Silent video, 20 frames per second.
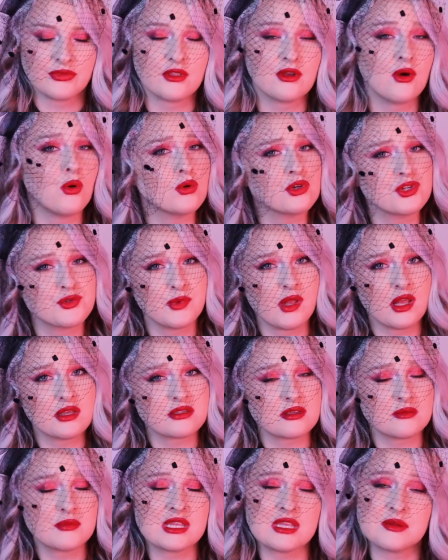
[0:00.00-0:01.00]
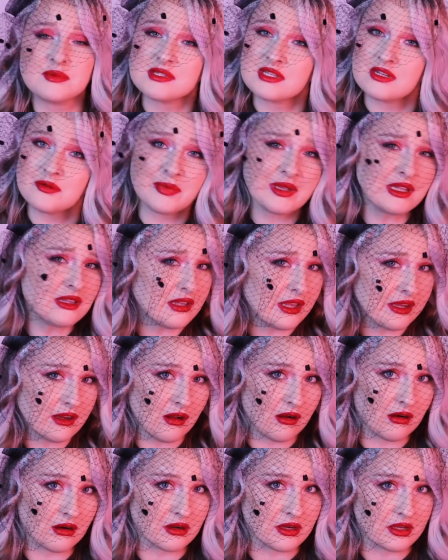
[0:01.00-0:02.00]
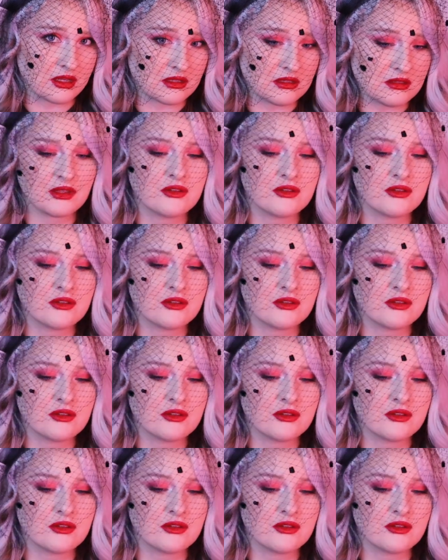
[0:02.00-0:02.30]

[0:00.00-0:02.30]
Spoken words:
The orange blossom keeps it a bit lighthearted.